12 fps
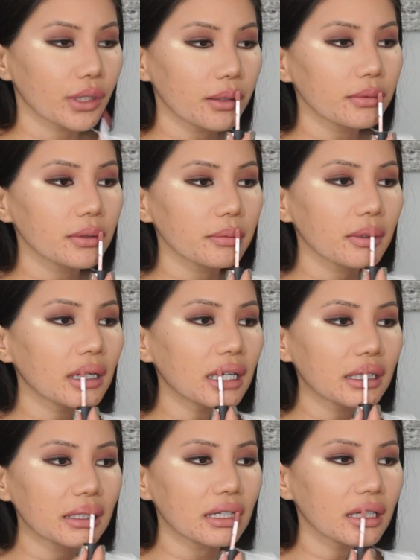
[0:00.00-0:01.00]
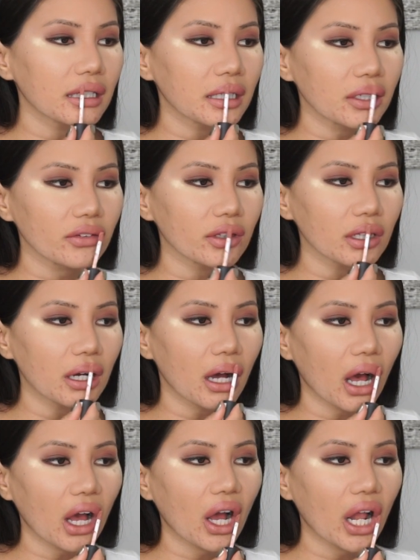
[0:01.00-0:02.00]
I'm surprised that I can even
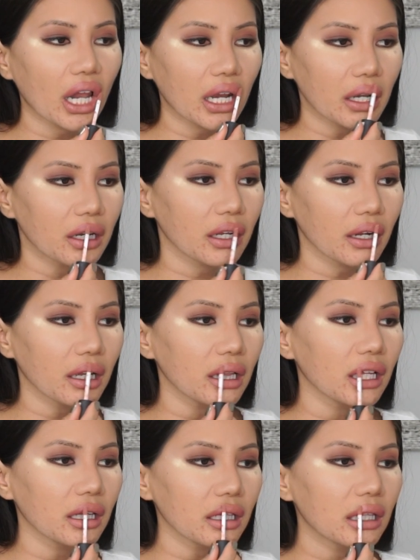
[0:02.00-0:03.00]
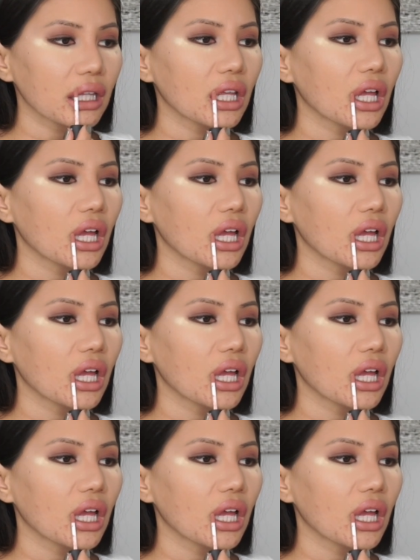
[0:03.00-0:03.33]
talk on ending my lips.